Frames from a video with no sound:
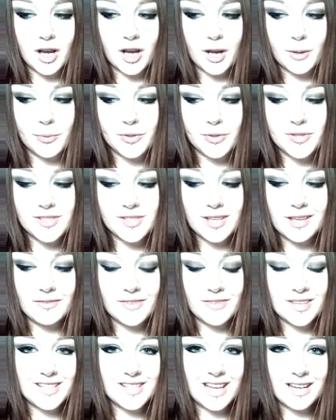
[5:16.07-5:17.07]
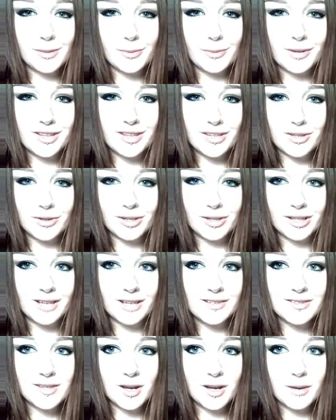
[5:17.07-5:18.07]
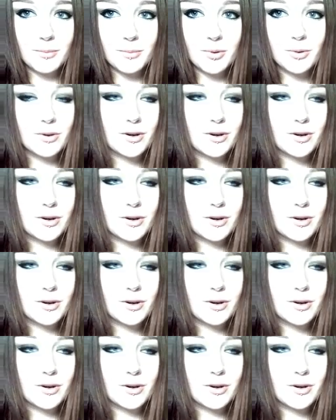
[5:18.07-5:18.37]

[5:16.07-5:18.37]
I would say if there's any way that you could get a sample,